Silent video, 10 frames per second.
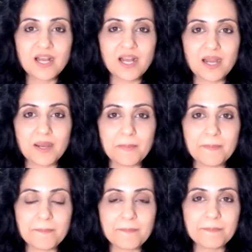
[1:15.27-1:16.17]
Uh,
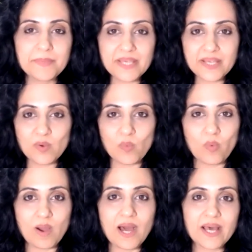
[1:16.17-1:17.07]
being
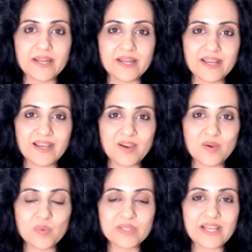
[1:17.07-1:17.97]
one
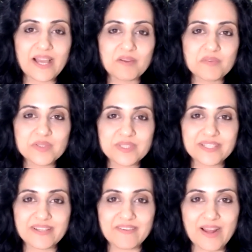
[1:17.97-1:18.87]
with
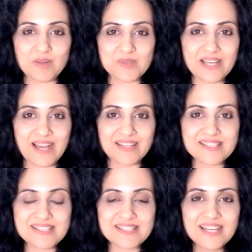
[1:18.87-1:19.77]
everything around
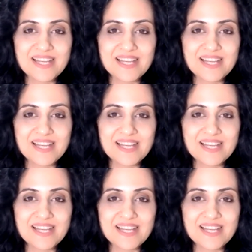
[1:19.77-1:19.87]
us.